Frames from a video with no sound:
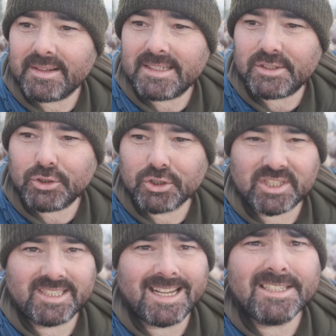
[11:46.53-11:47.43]
It's just
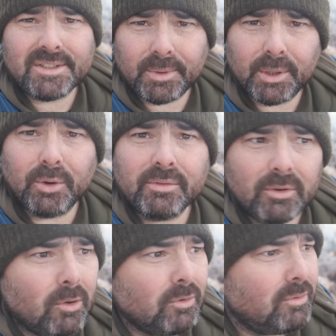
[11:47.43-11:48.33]
sensory
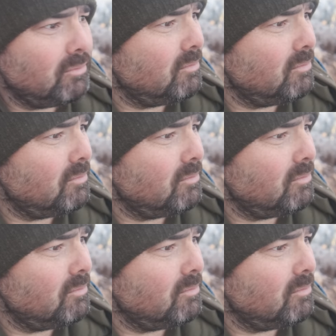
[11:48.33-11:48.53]
overload.